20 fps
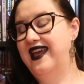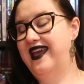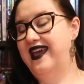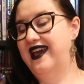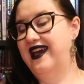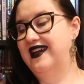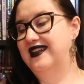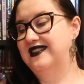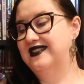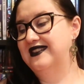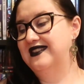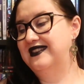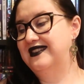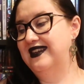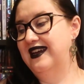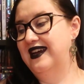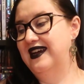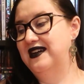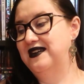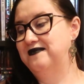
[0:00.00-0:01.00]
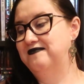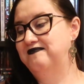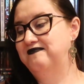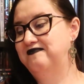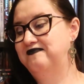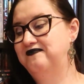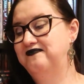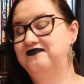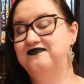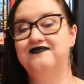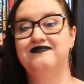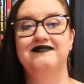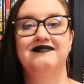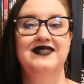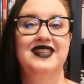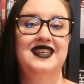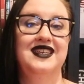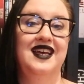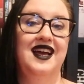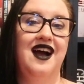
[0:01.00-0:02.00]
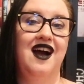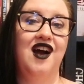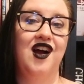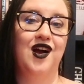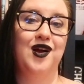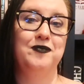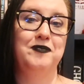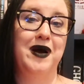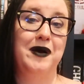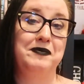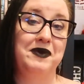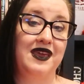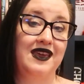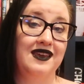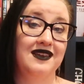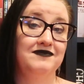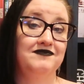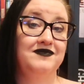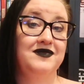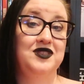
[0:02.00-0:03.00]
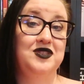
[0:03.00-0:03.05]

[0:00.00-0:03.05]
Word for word: And um, our puppy,